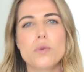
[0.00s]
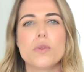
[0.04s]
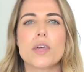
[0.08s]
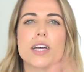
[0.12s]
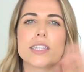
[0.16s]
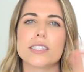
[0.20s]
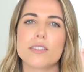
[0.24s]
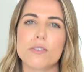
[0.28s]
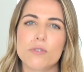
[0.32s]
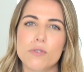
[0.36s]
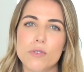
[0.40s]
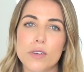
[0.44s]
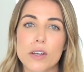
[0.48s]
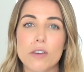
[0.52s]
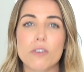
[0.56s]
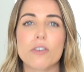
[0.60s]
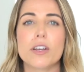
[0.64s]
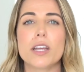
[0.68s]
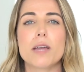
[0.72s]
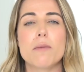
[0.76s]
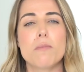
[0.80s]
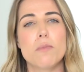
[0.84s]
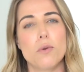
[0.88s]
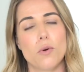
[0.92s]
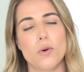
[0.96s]
That's a
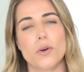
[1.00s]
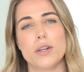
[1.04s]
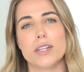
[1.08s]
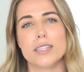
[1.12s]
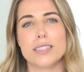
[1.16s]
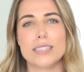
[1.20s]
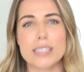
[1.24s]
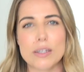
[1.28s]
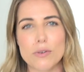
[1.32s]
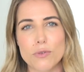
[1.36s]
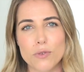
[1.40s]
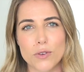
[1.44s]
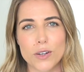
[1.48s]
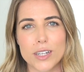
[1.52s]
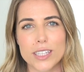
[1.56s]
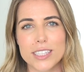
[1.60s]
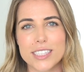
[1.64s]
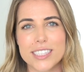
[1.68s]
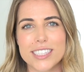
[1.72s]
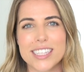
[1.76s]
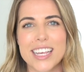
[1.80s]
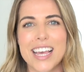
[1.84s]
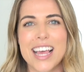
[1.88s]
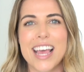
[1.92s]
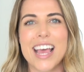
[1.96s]
very important
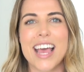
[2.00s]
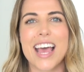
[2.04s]
difference.